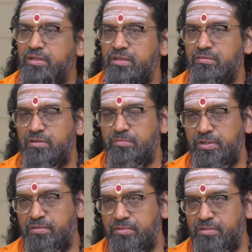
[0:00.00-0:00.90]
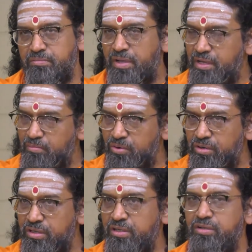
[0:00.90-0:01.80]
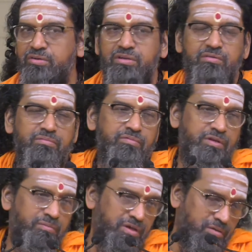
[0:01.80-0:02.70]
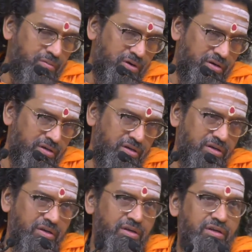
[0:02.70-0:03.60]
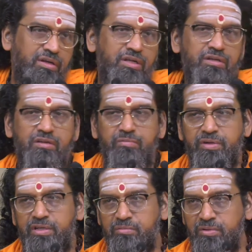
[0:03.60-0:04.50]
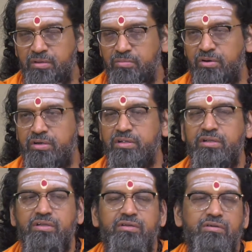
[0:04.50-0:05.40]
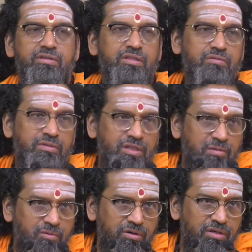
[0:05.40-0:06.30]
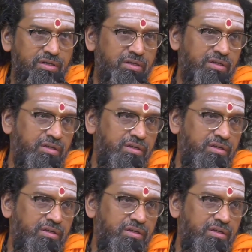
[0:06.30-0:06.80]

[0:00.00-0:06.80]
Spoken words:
He will be having man body or a female body, he will be animal body or Devata body.